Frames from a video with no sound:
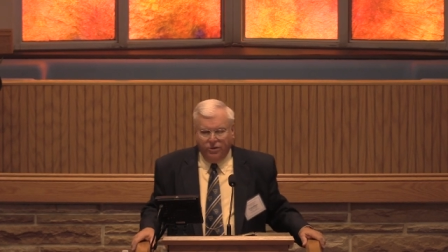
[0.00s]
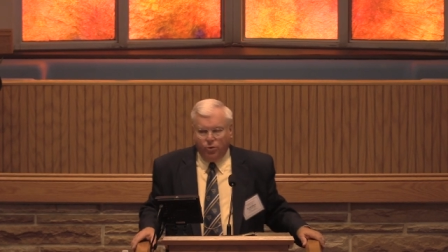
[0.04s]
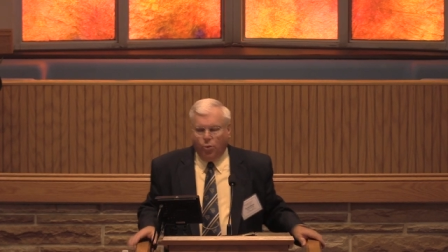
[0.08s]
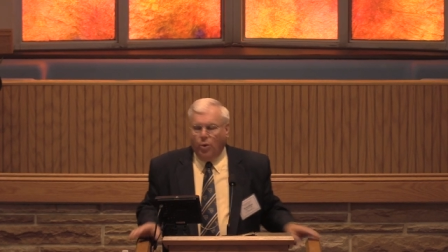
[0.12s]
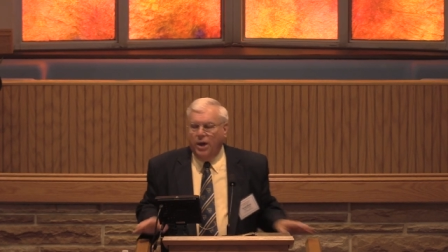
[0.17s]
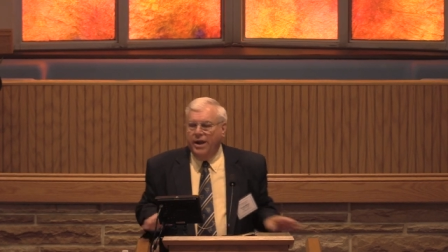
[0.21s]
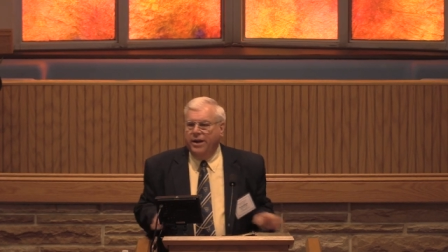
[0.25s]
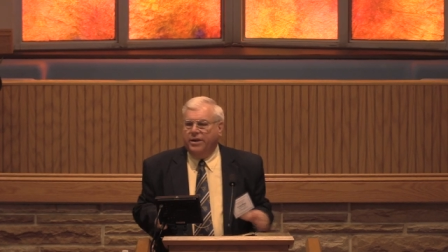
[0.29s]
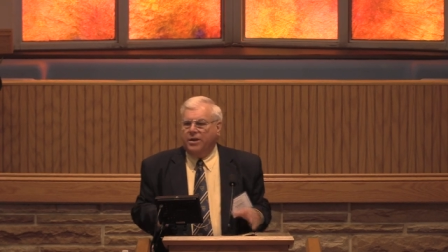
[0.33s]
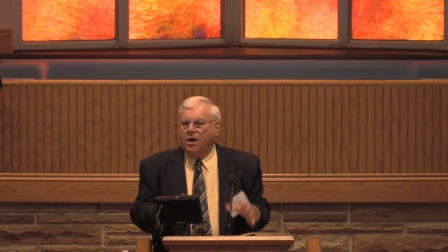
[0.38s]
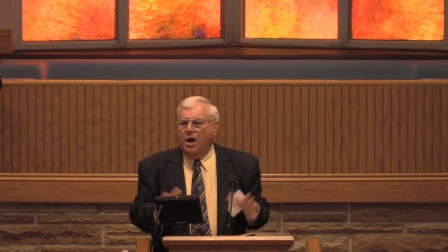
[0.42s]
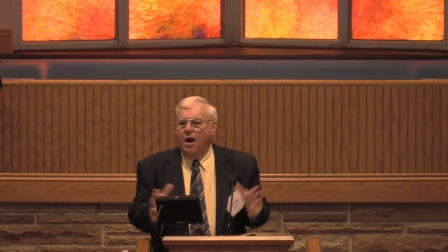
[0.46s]

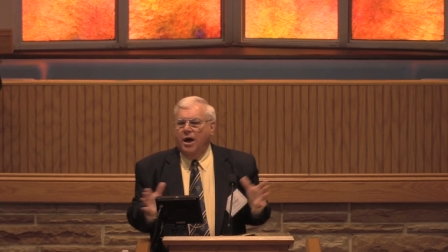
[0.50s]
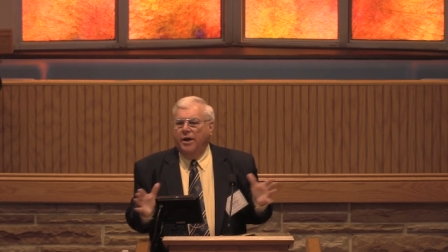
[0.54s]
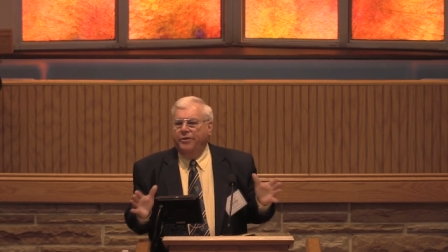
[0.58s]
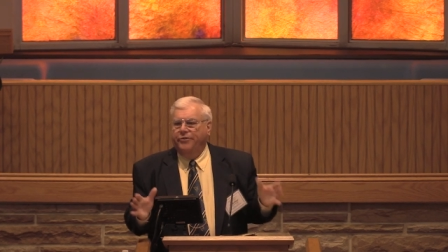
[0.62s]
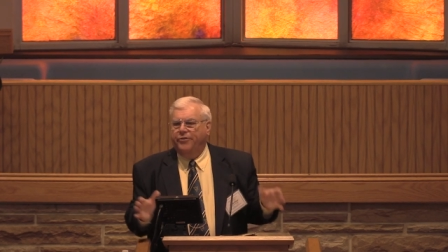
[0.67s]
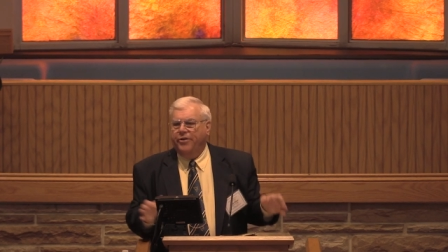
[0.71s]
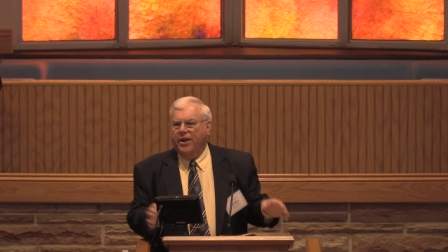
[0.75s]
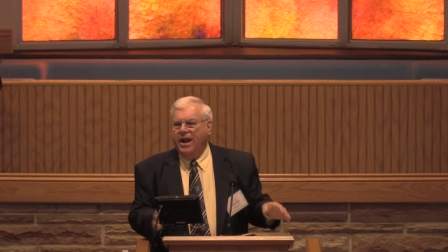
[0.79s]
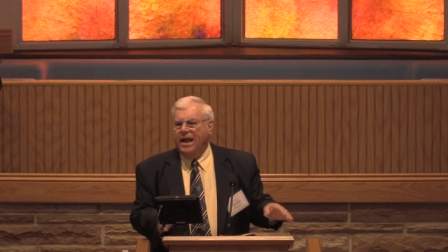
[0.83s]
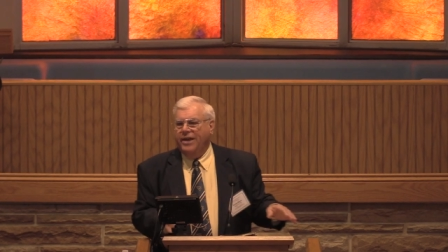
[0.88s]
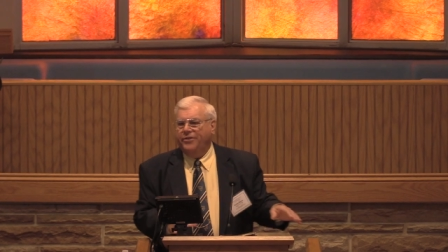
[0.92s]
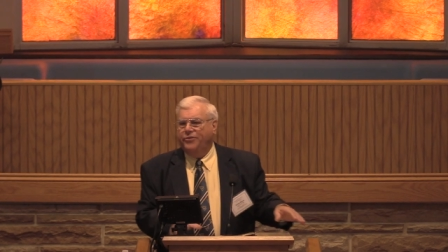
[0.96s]
Quite a
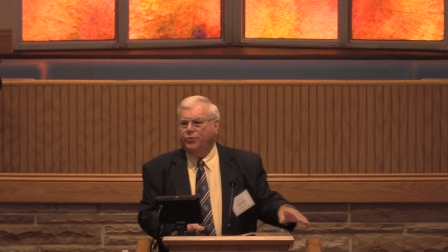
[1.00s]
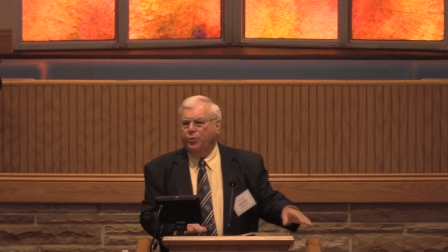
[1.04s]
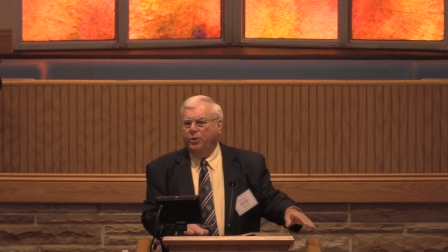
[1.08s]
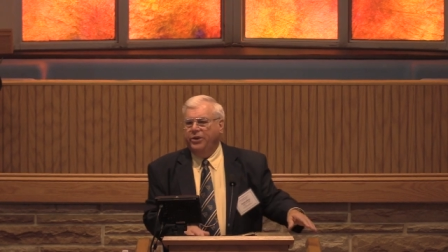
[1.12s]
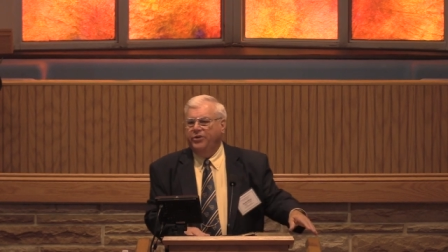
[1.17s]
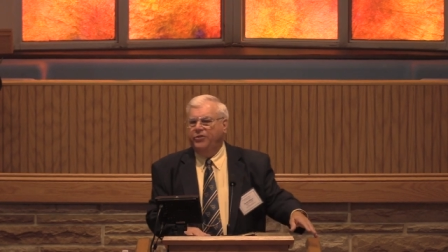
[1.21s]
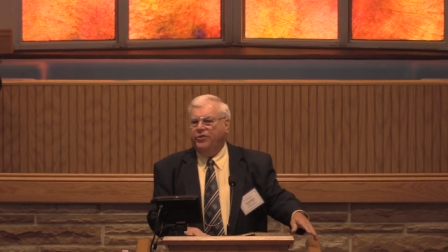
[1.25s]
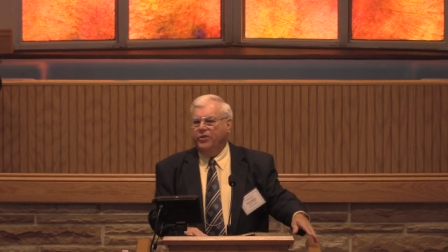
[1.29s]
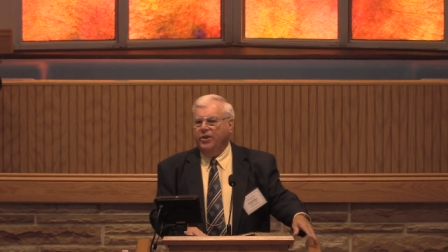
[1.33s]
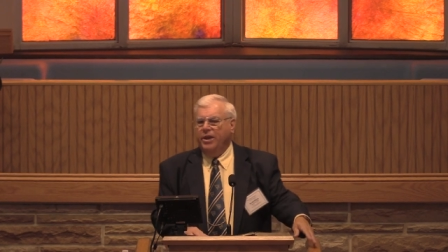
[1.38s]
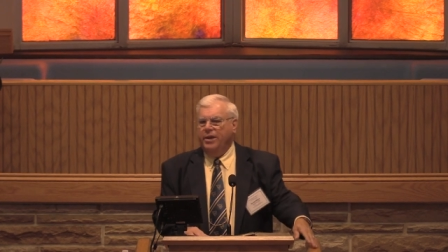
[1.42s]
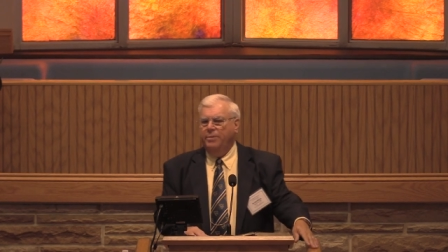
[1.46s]
contrast
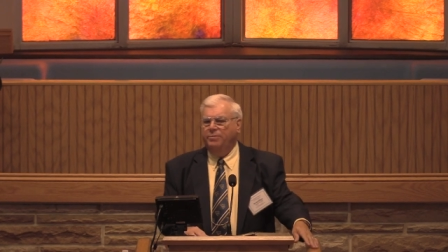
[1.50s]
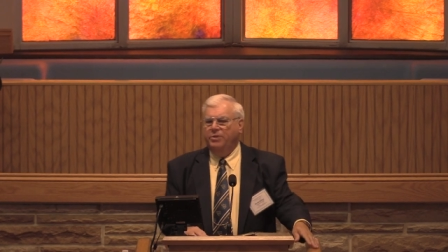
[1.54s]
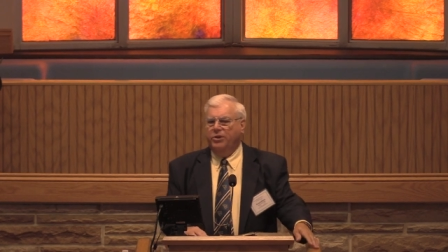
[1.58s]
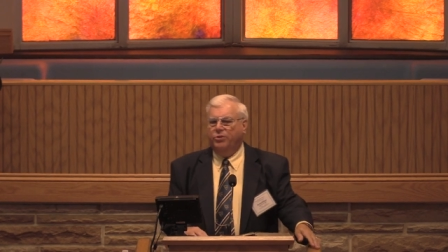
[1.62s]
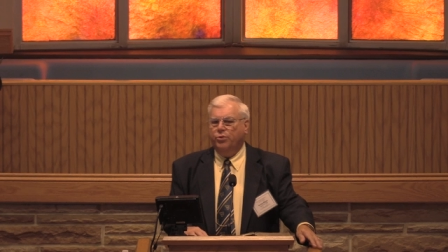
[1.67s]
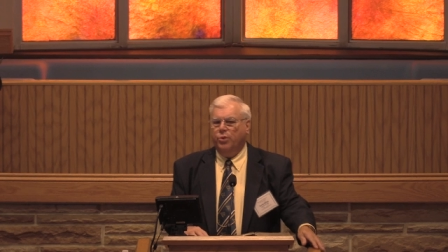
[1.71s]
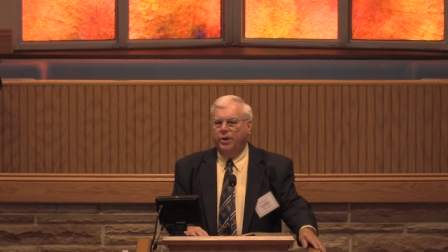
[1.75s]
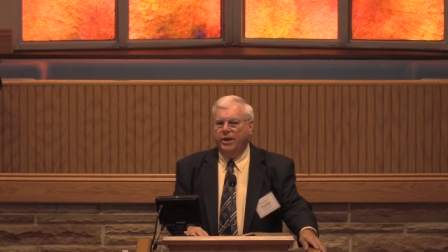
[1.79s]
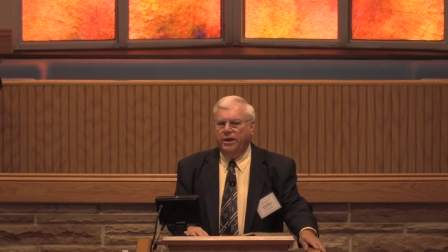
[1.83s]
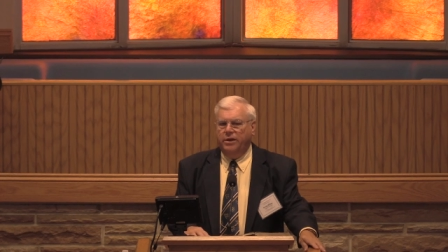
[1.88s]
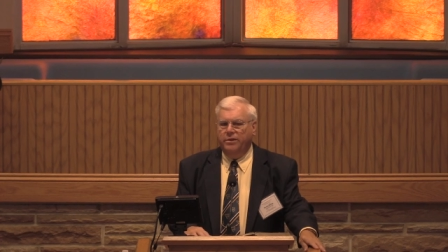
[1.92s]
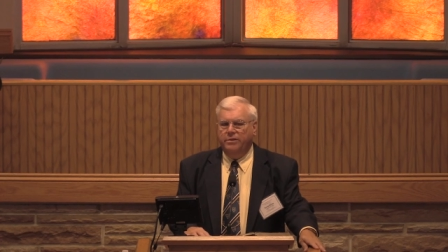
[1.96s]
we see
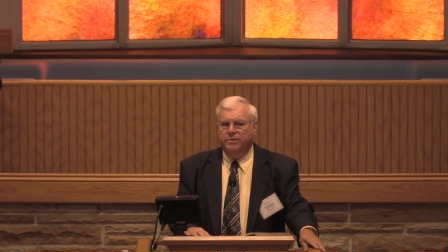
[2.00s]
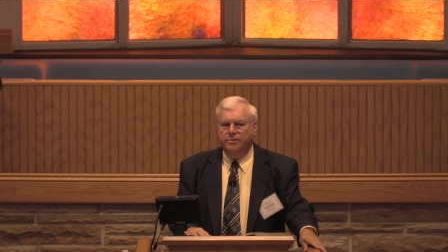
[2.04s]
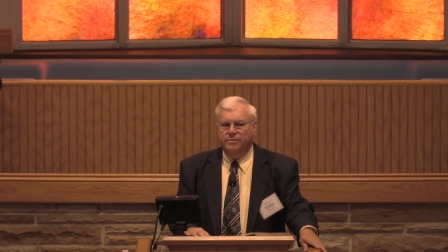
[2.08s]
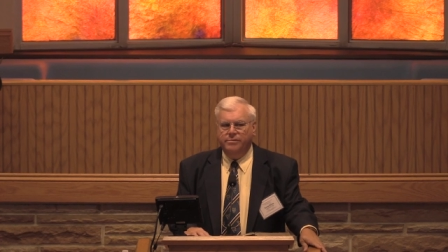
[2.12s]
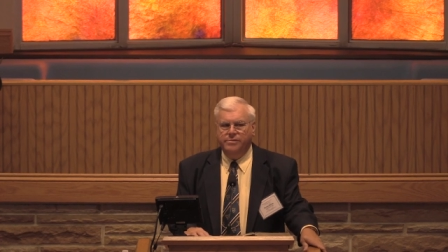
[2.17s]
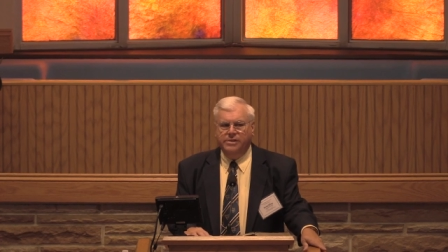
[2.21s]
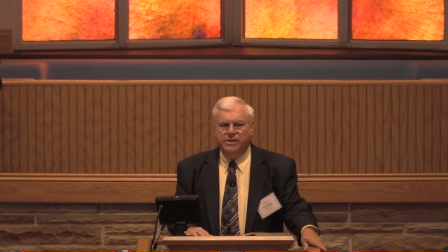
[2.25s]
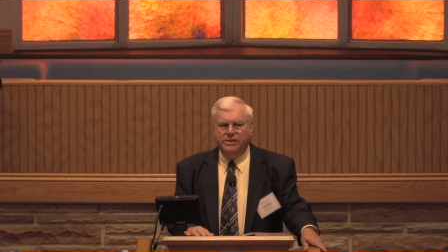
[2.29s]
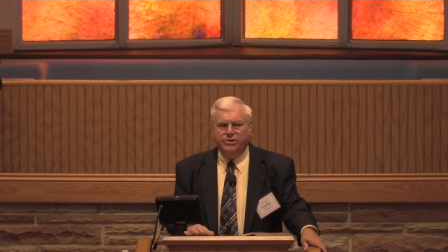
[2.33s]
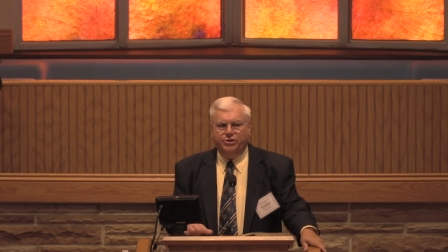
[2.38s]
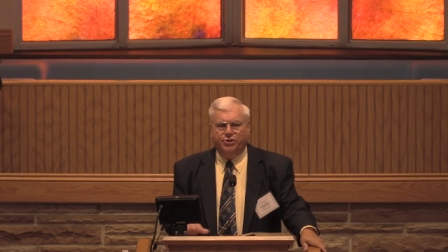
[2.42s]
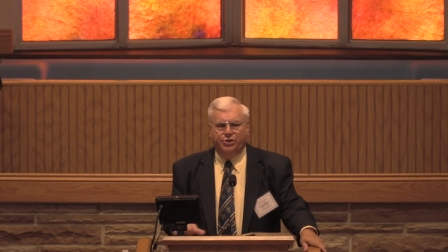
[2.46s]

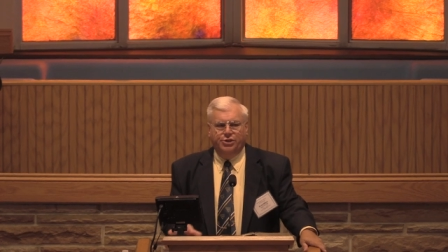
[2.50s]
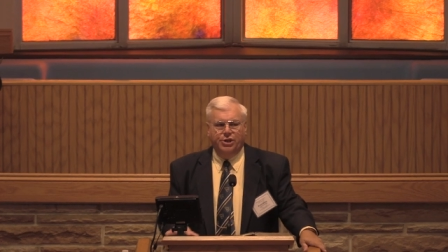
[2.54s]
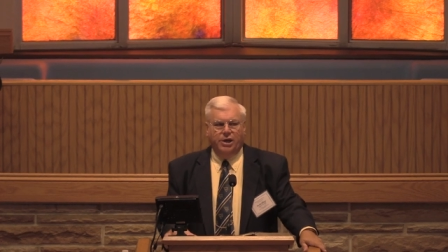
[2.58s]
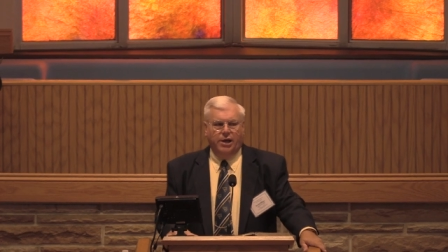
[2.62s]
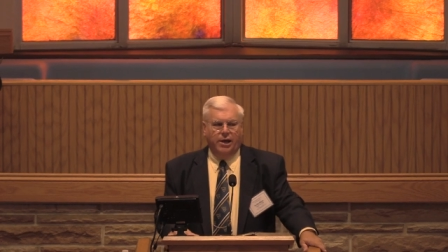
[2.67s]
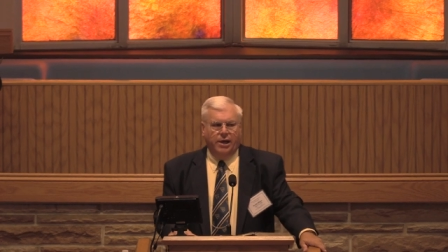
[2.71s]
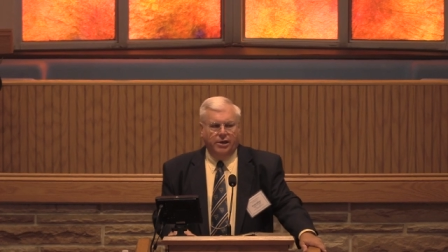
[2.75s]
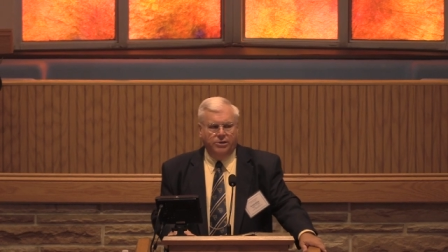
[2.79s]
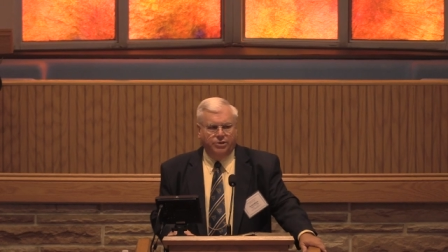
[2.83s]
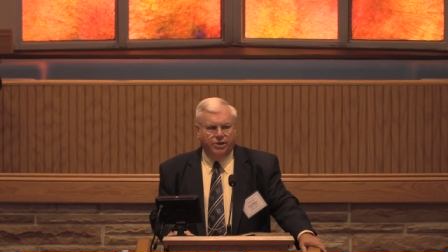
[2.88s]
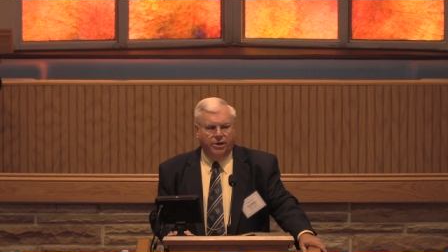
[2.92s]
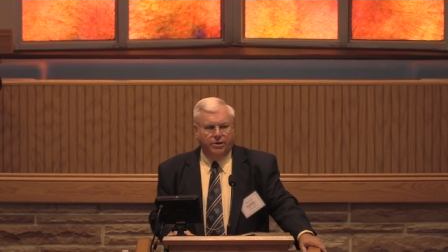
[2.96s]
between this
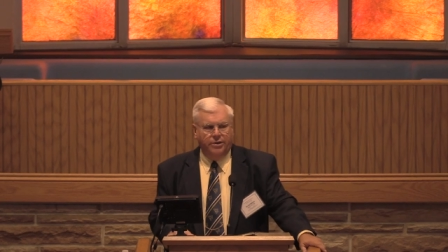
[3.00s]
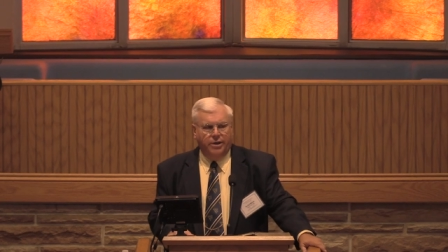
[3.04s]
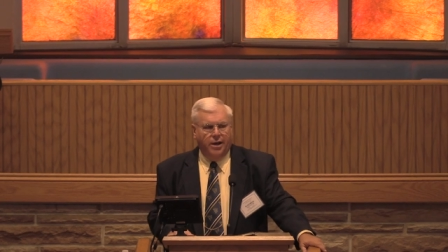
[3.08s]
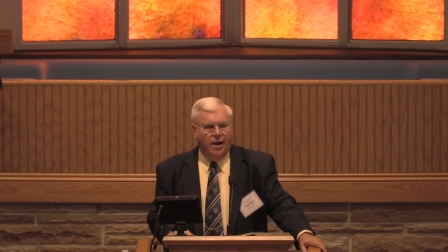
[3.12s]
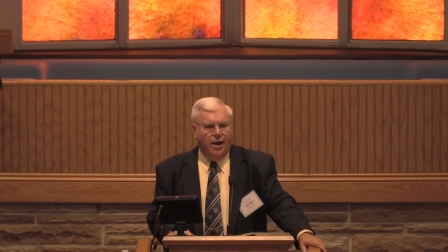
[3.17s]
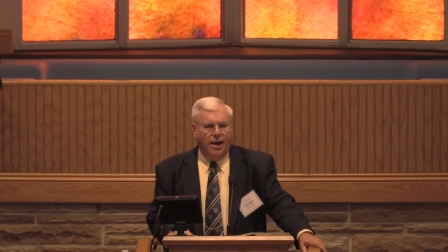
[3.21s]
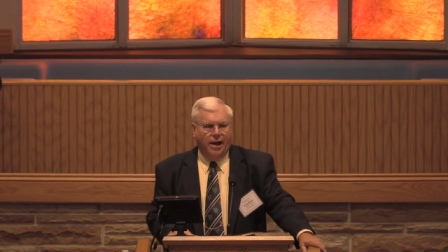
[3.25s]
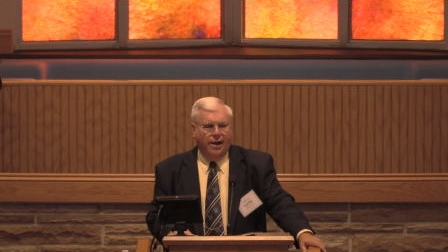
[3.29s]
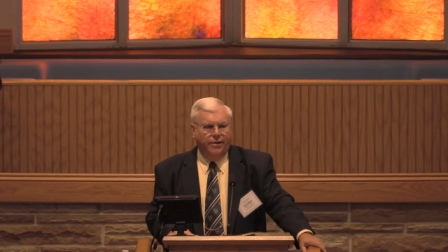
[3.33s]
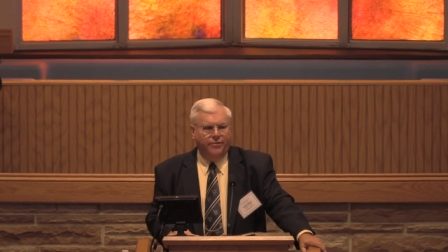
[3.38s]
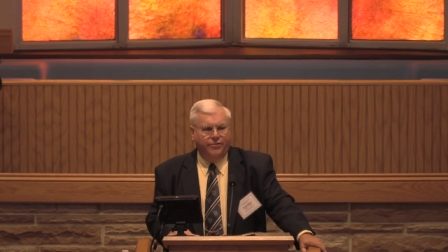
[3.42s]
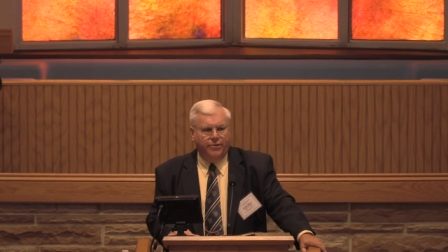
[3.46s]
judge and
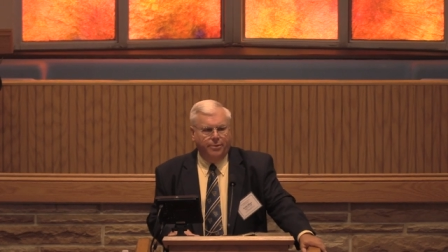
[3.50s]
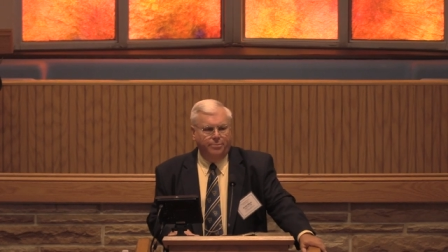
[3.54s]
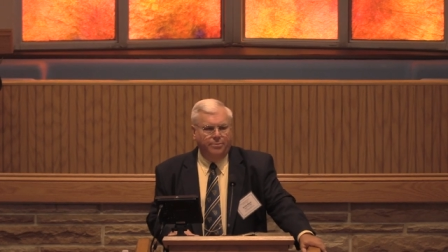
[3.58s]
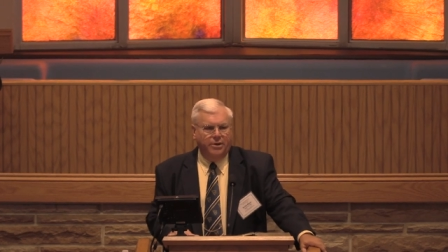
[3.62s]
God.